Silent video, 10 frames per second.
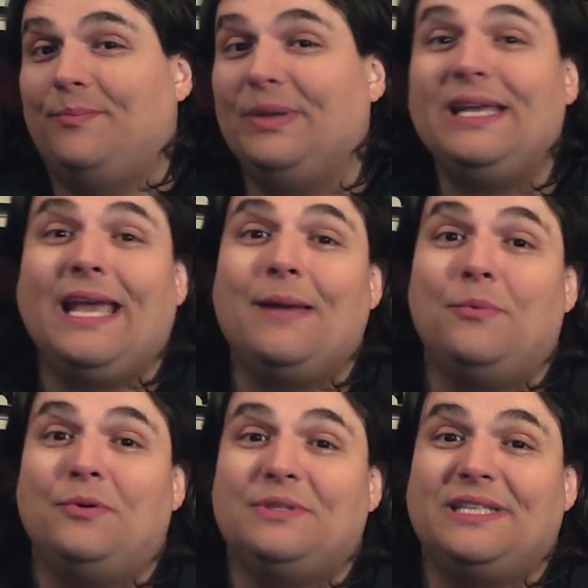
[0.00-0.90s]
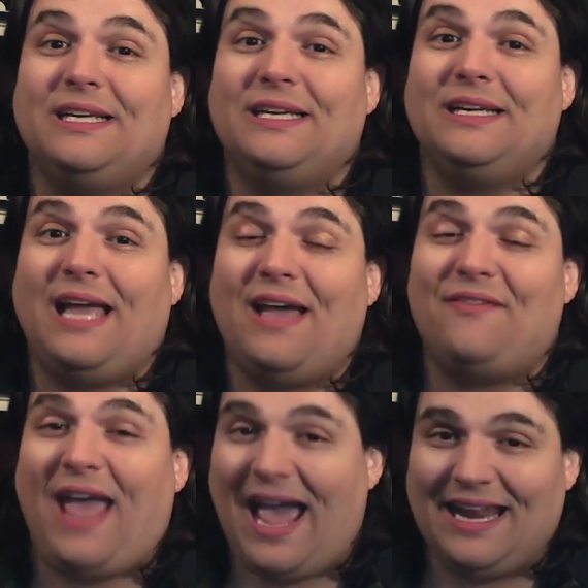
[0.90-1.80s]
Being able to
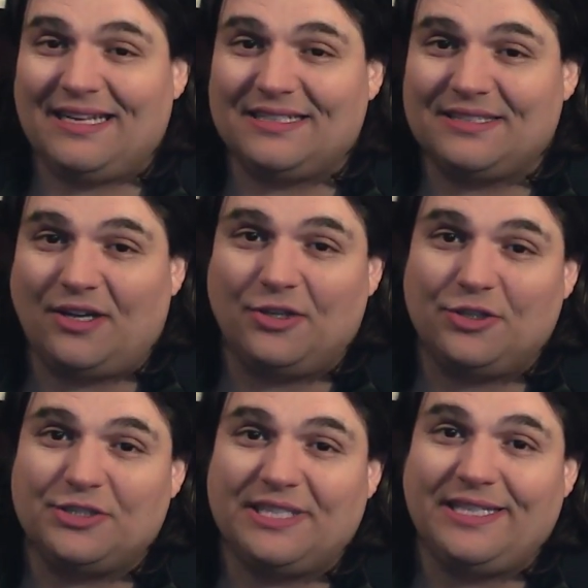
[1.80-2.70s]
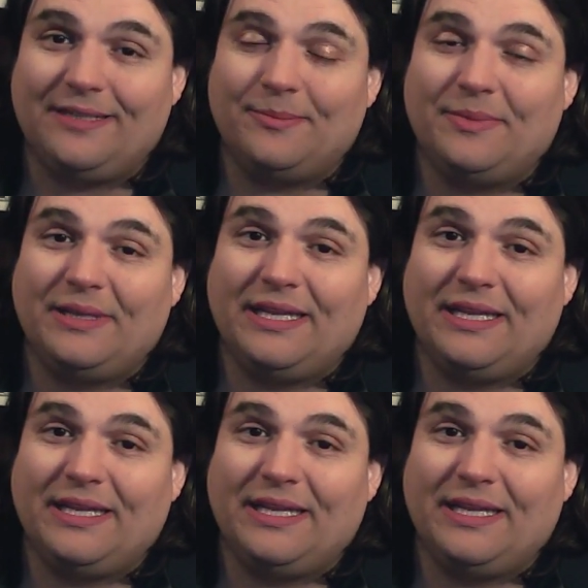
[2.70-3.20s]
have addicts on your team